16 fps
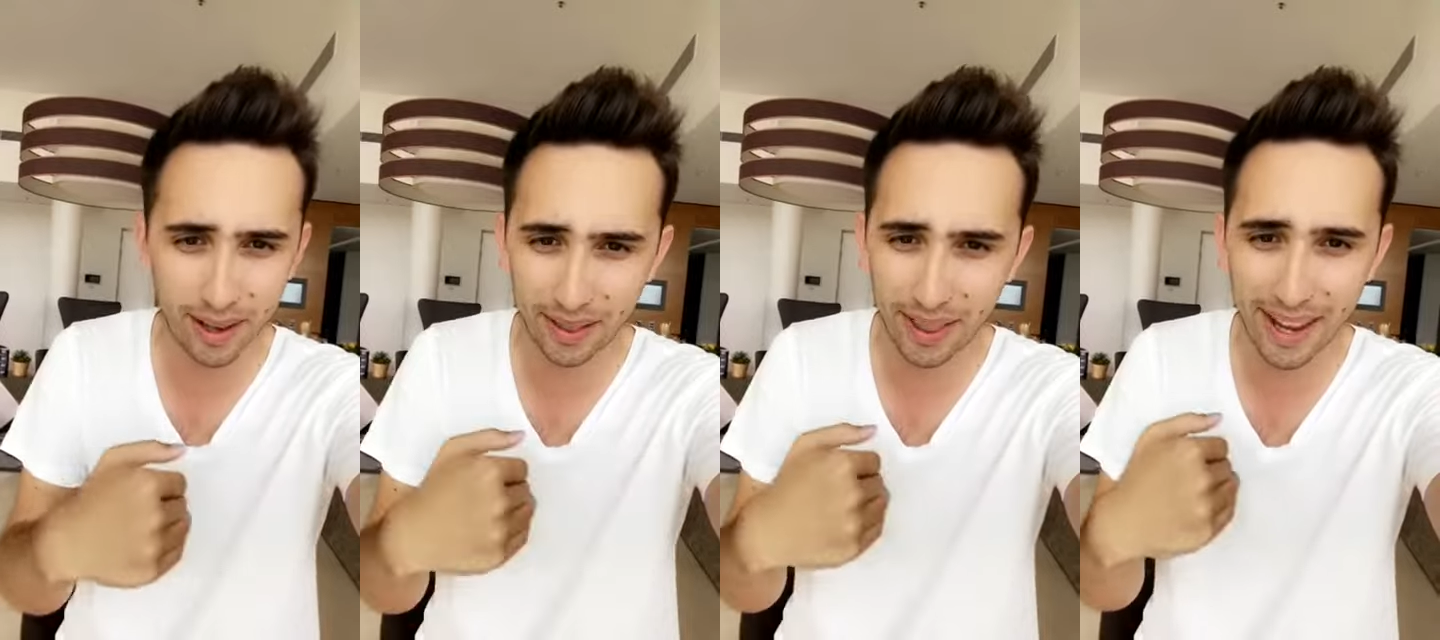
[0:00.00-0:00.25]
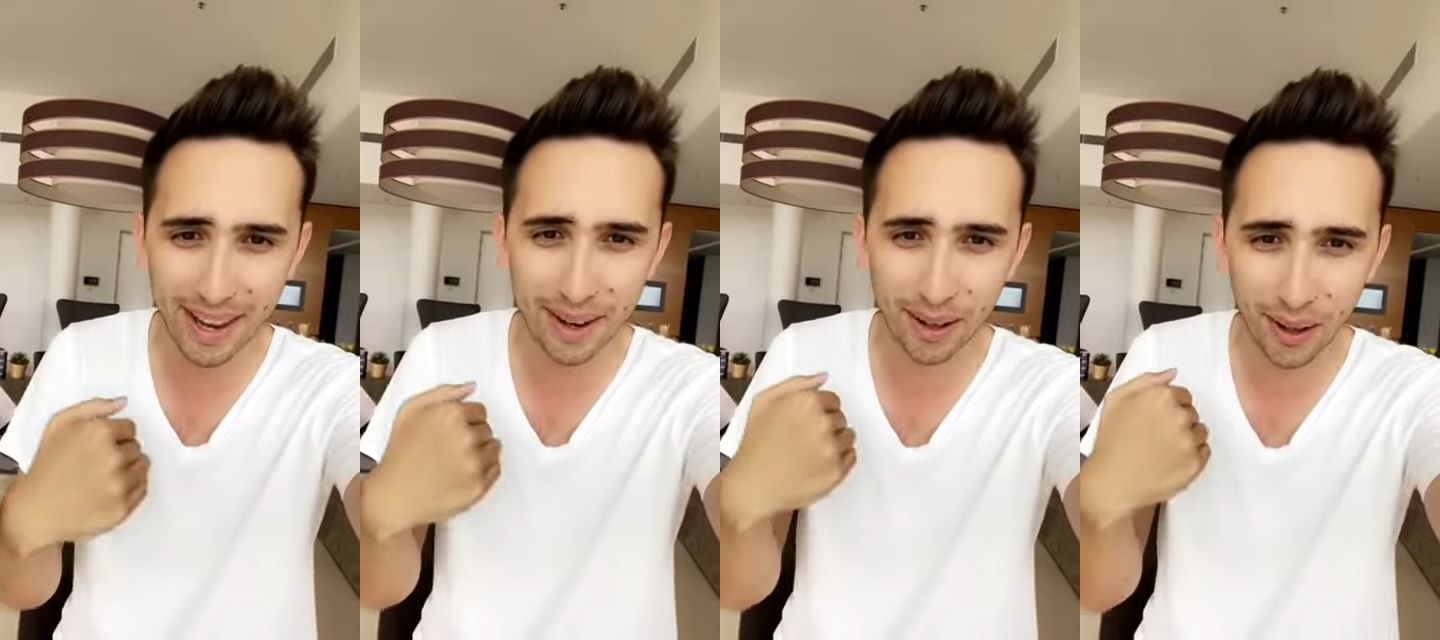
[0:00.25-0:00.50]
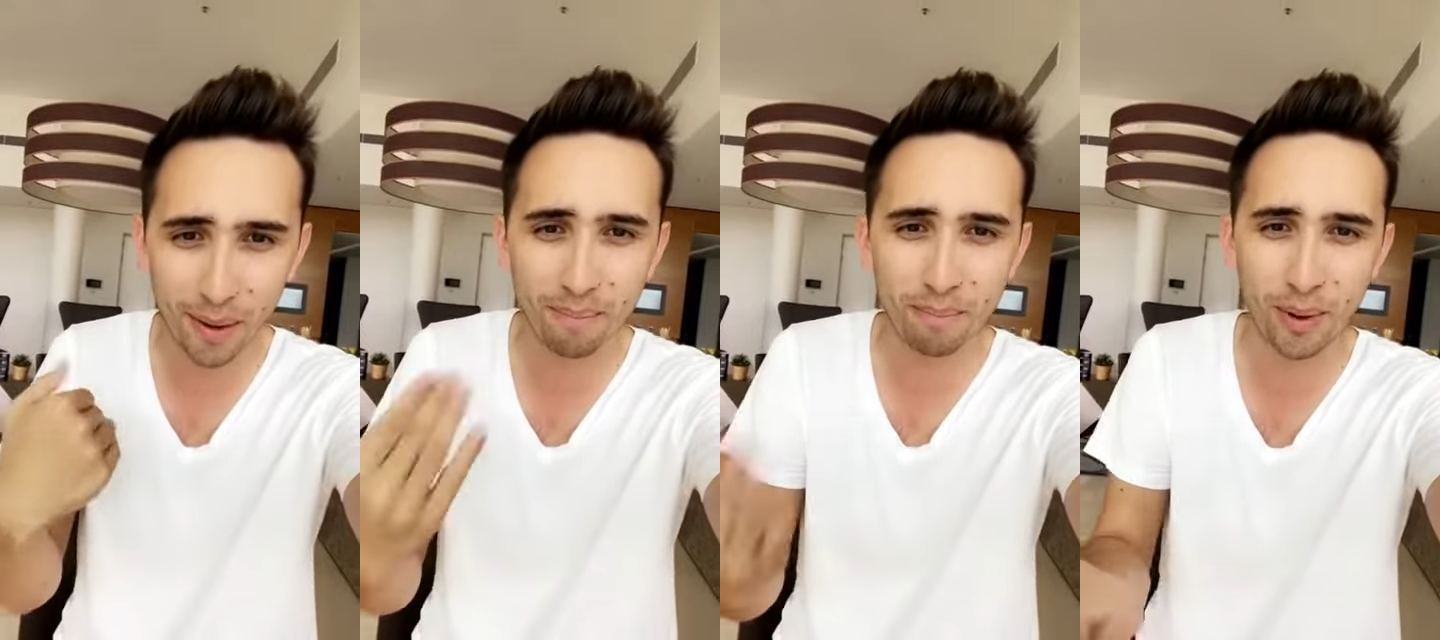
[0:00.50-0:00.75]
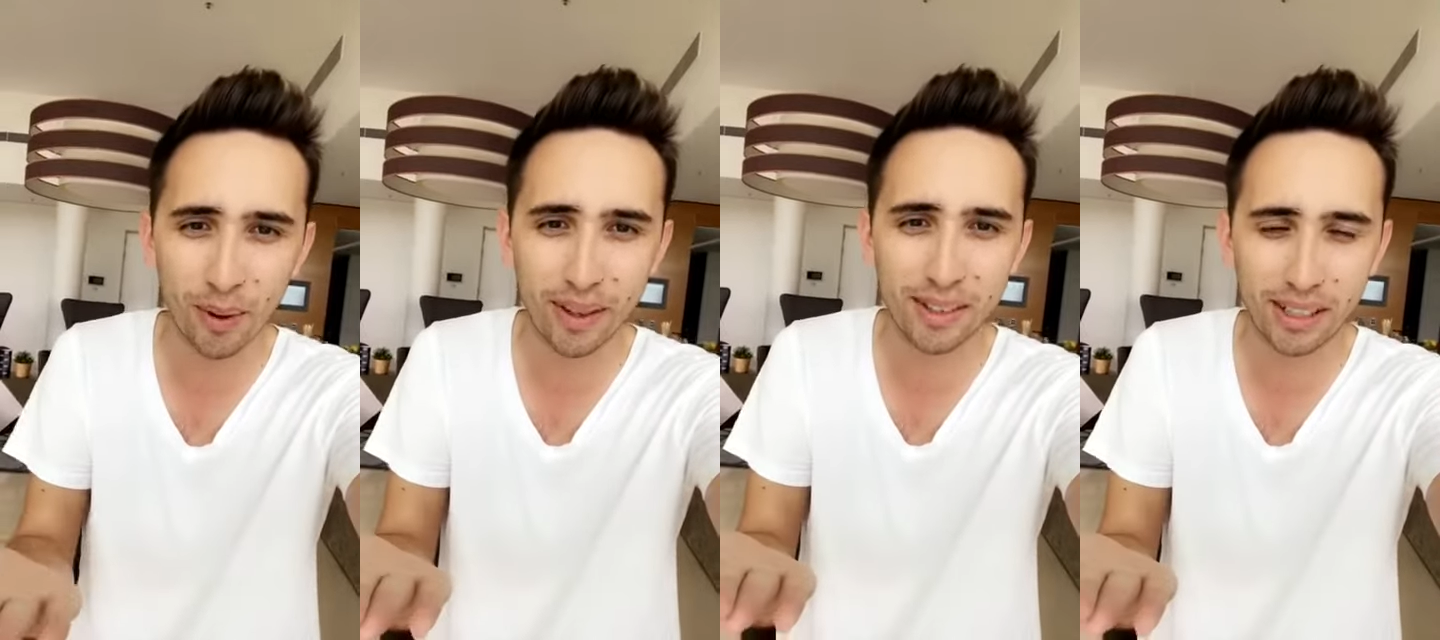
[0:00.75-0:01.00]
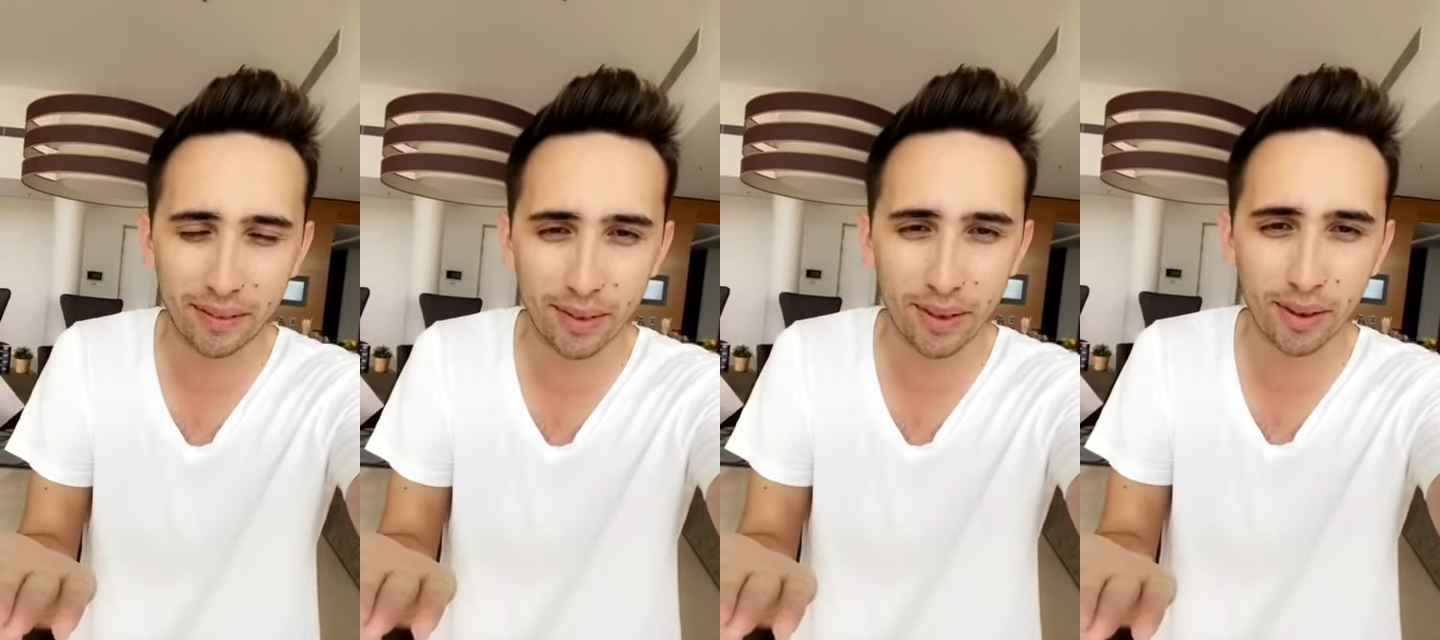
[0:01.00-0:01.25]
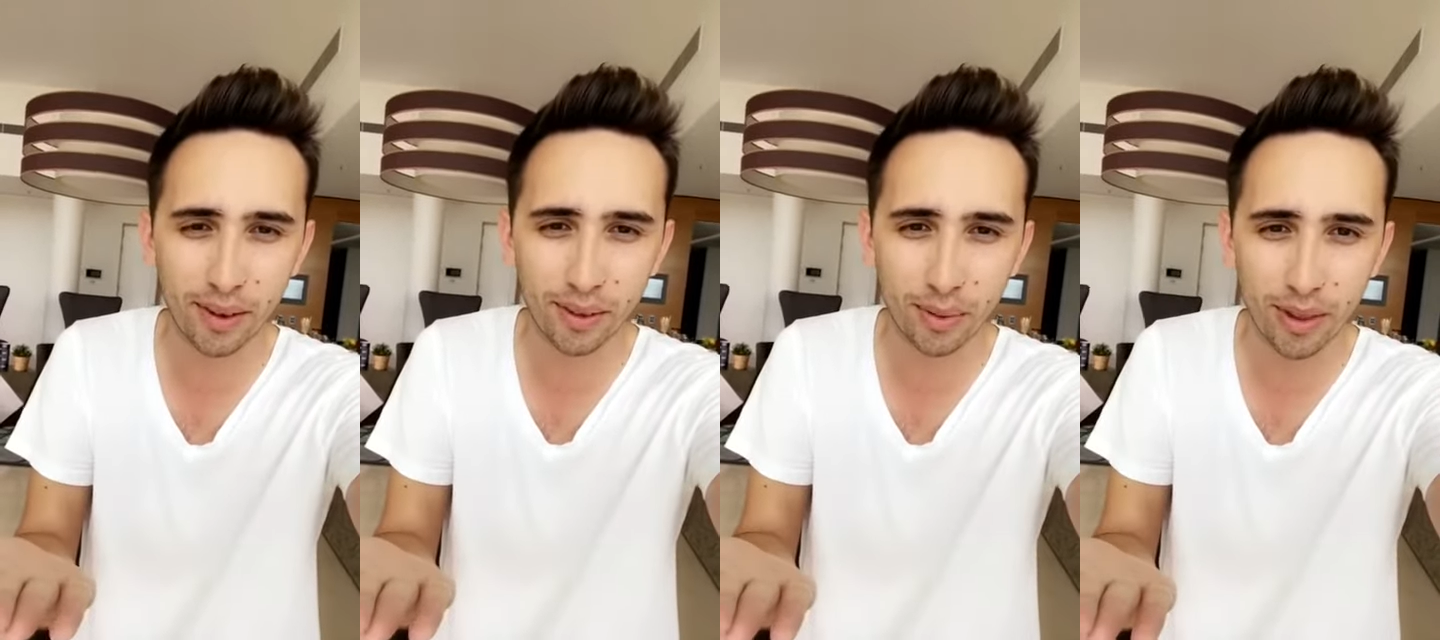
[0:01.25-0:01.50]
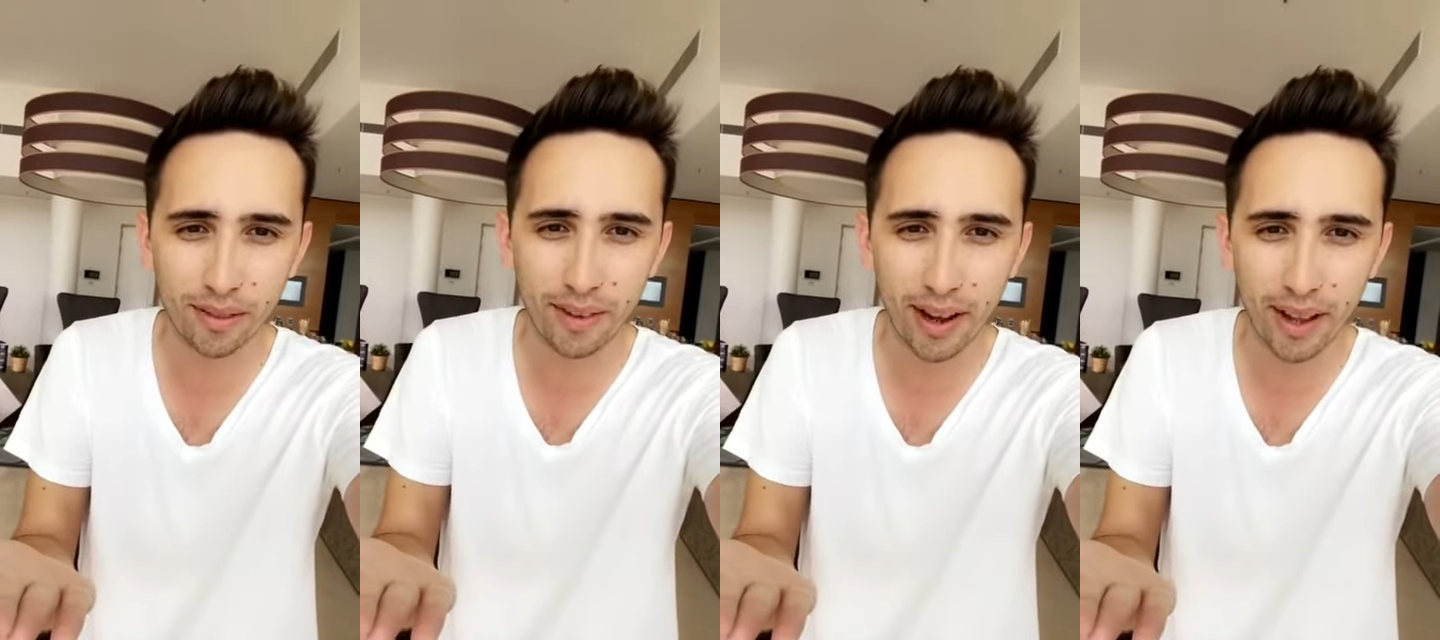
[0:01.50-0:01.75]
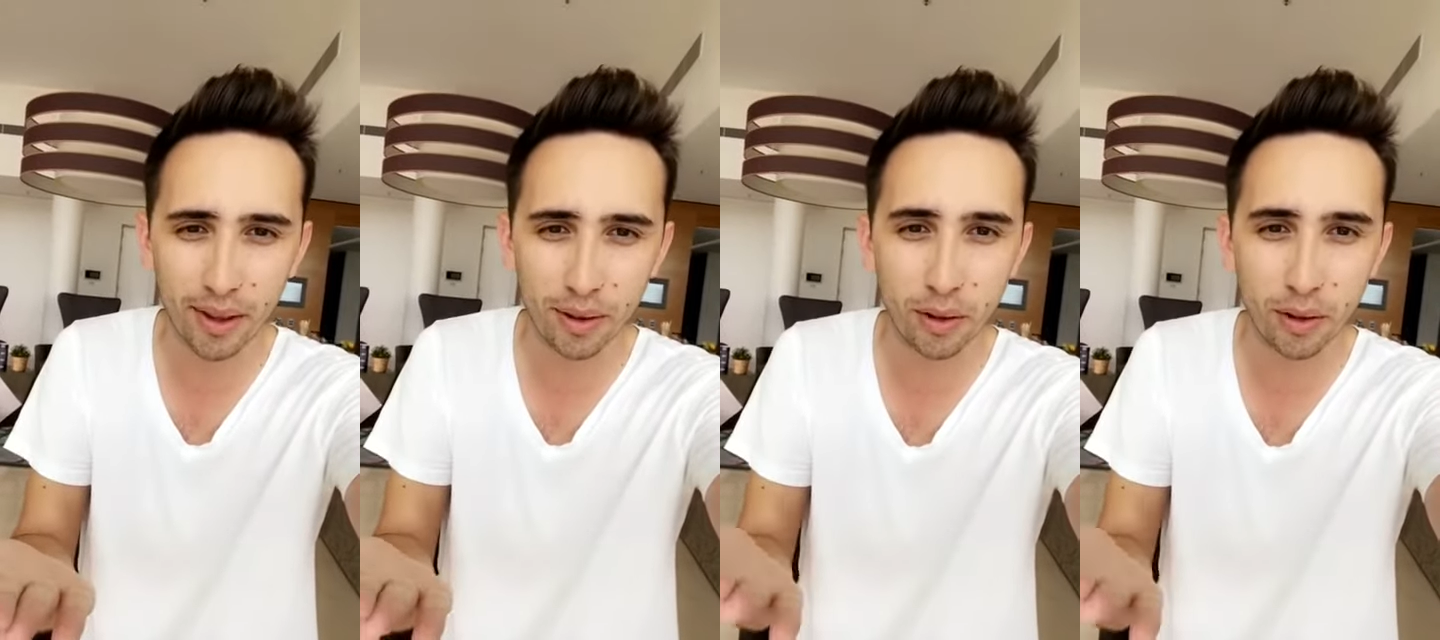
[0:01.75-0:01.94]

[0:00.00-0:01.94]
they get a lot more than $7 worth of value.